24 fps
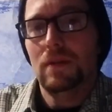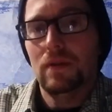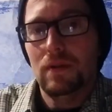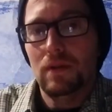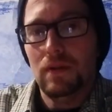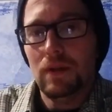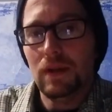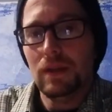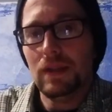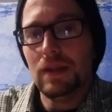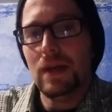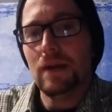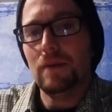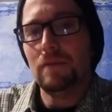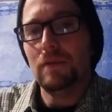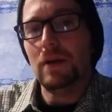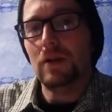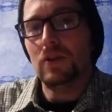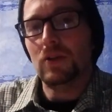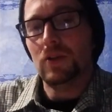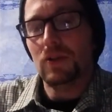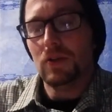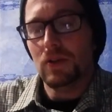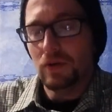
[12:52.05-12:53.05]
Let that
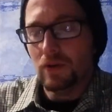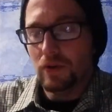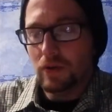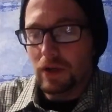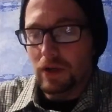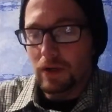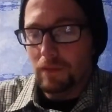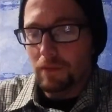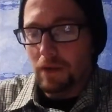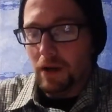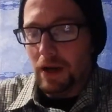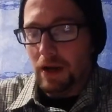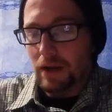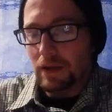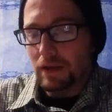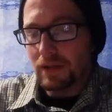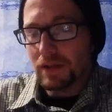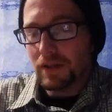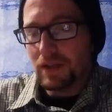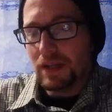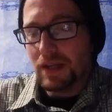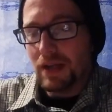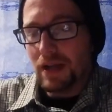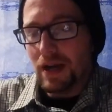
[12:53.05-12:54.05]
register in your brain. The
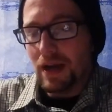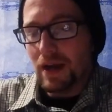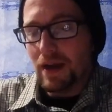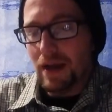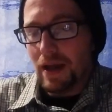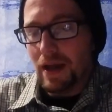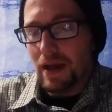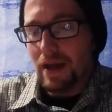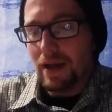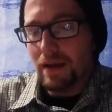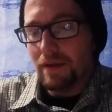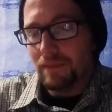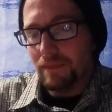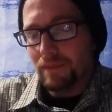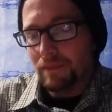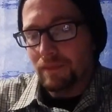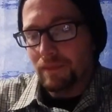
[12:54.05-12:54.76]
CIA